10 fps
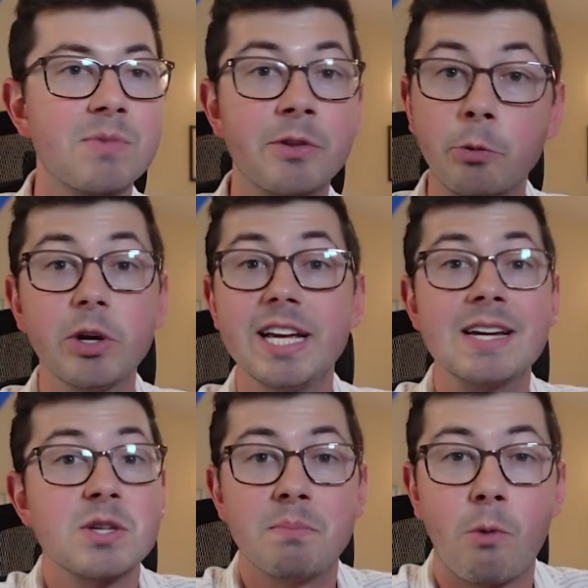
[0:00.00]
There really
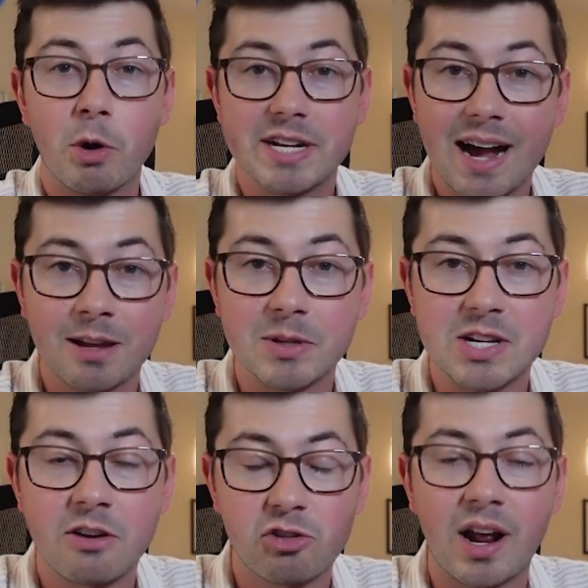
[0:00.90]
isn't more
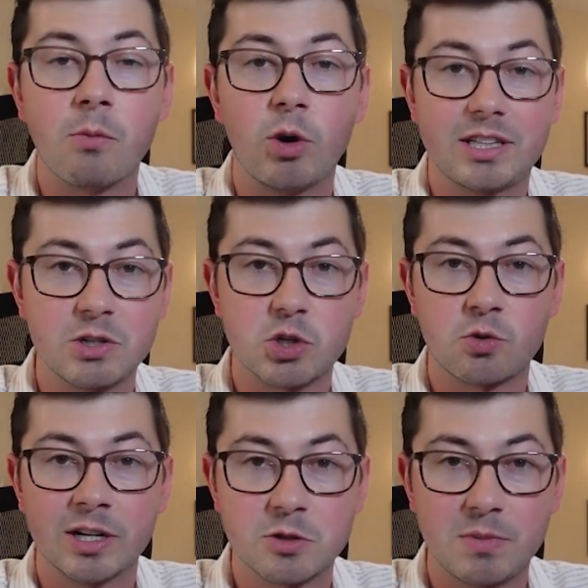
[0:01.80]
documentation on what these
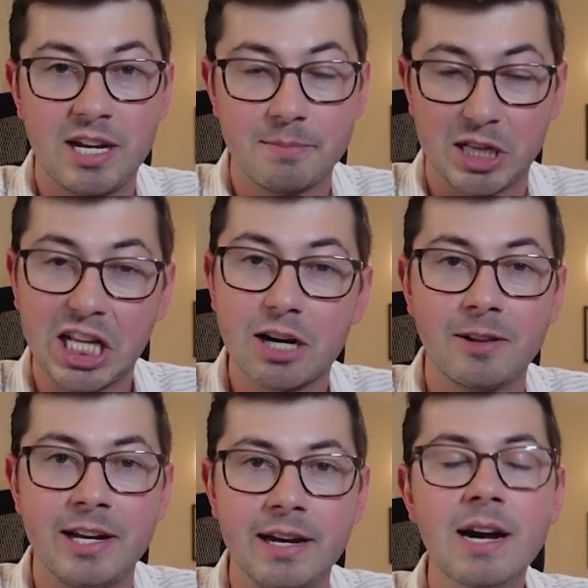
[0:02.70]
strings mean, but
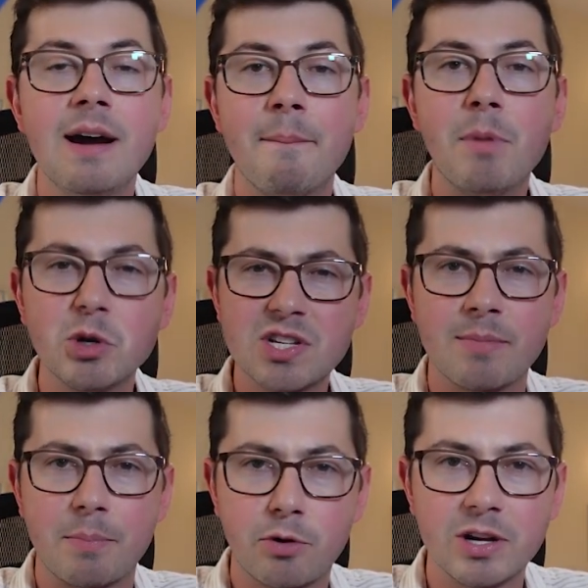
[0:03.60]
luckily most of
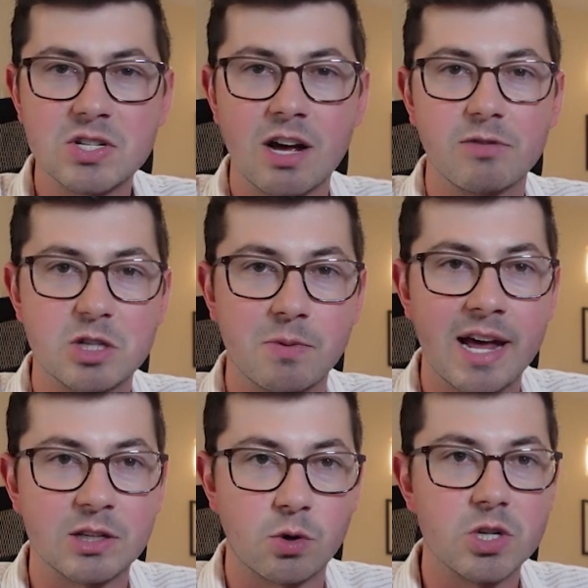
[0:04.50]
them are pretty
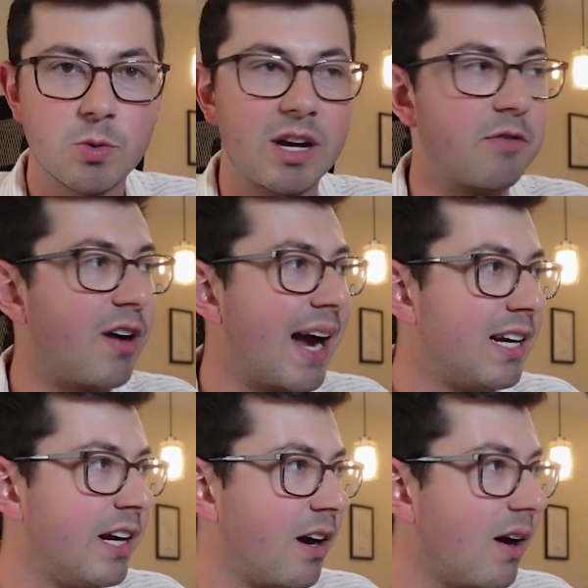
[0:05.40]
self-explanatory. So we can find
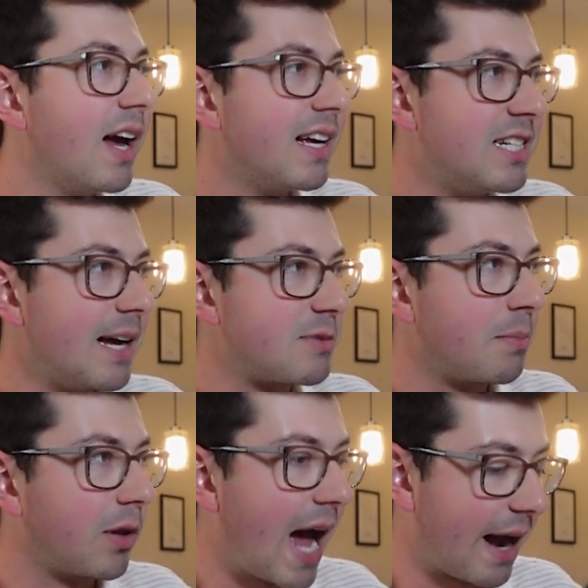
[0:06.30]
here dip to
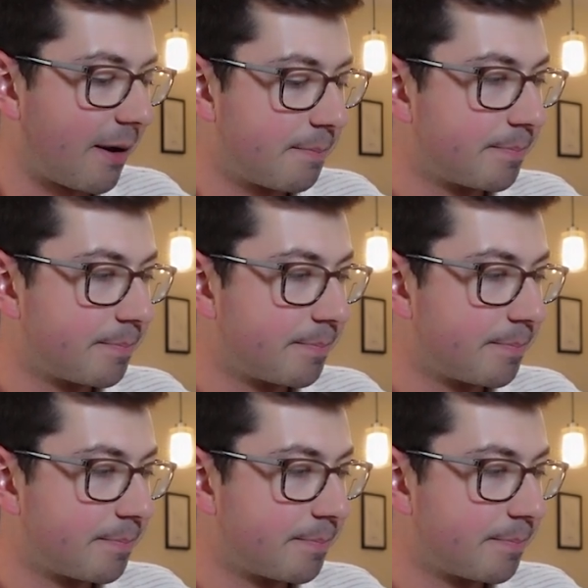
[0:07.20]
black.